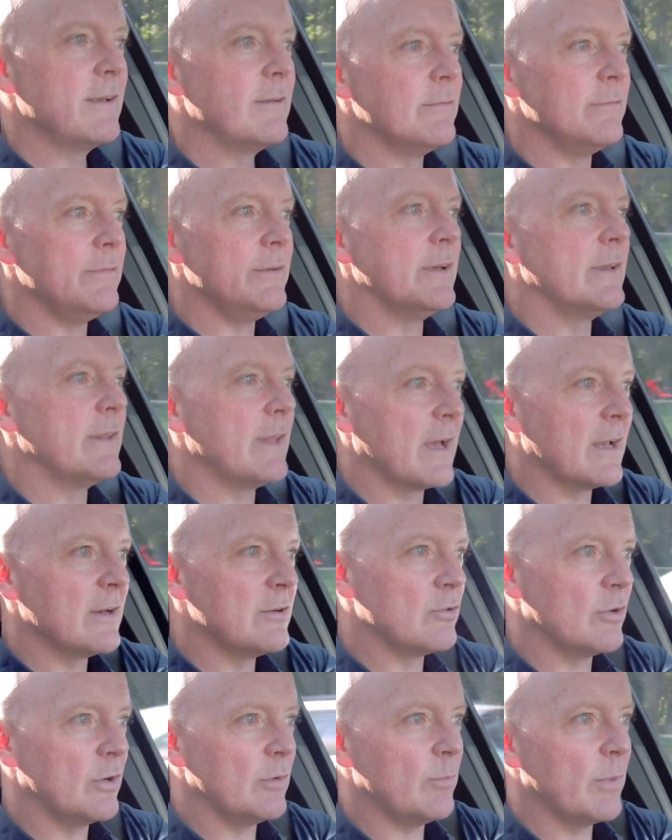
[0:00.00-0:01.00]
via the
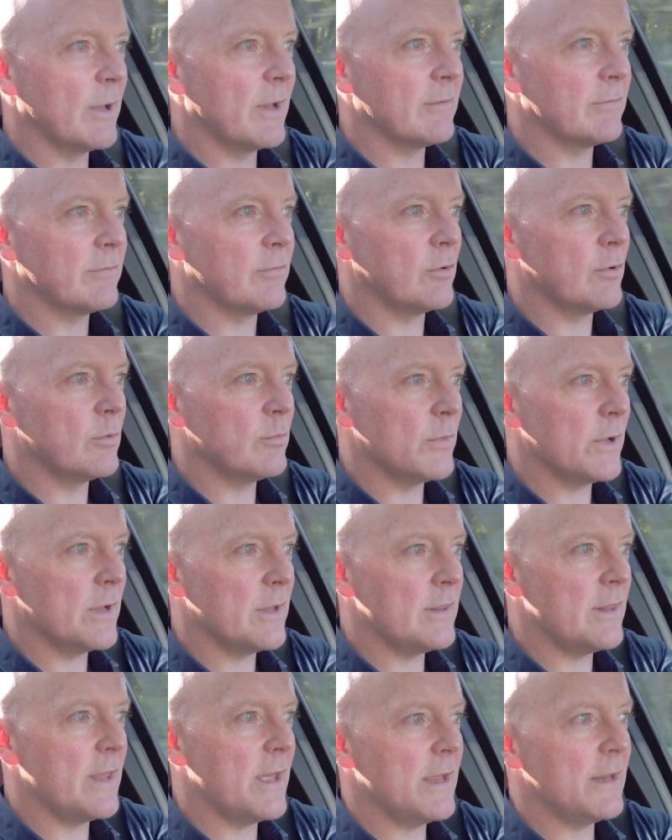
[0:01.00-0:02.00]
Android platform,
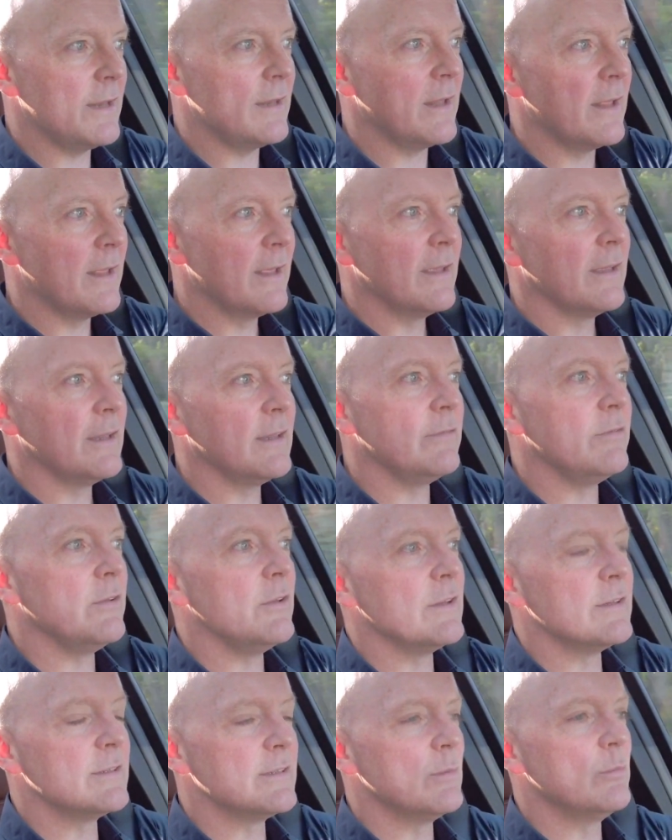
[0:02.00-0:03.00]
and then give you
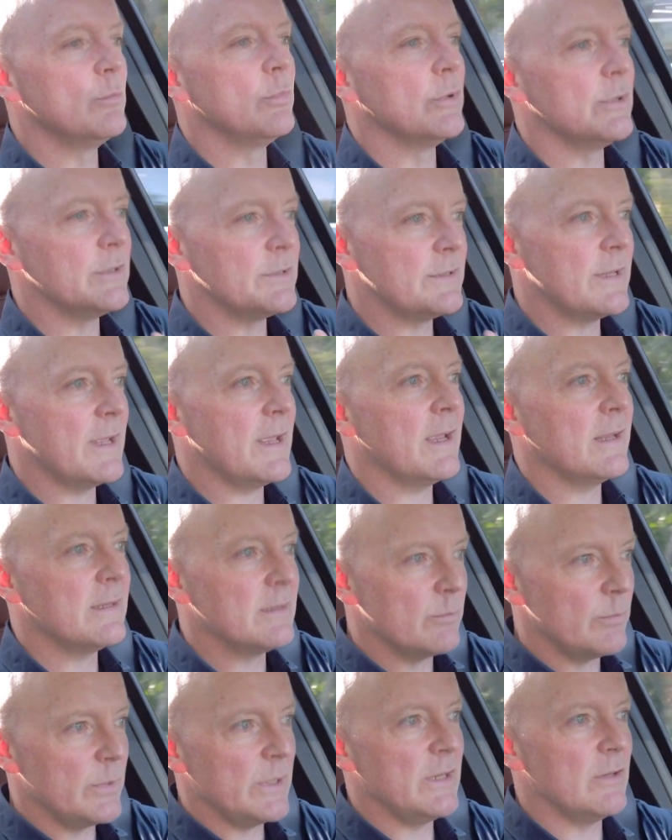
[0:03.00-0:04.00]
the simplest A
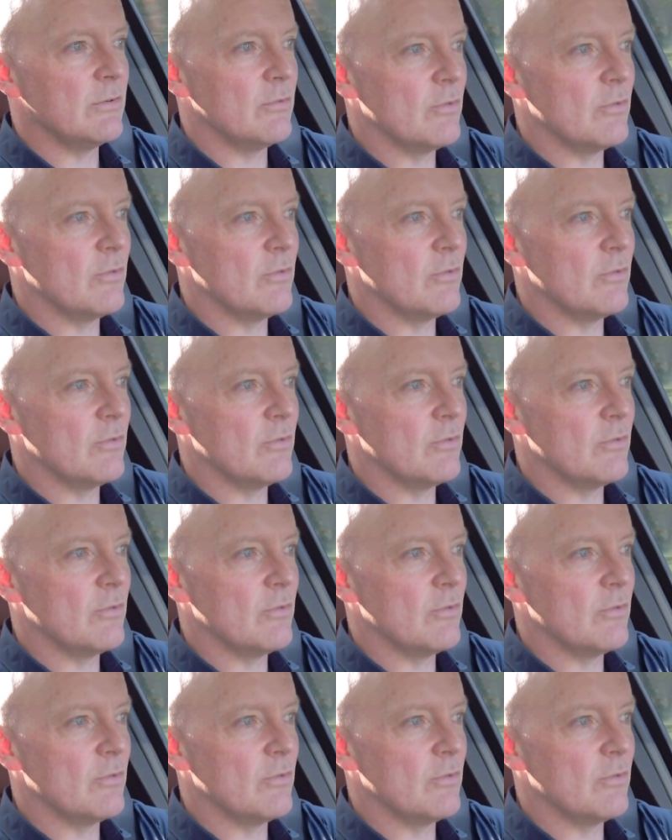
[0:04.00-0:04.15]
to B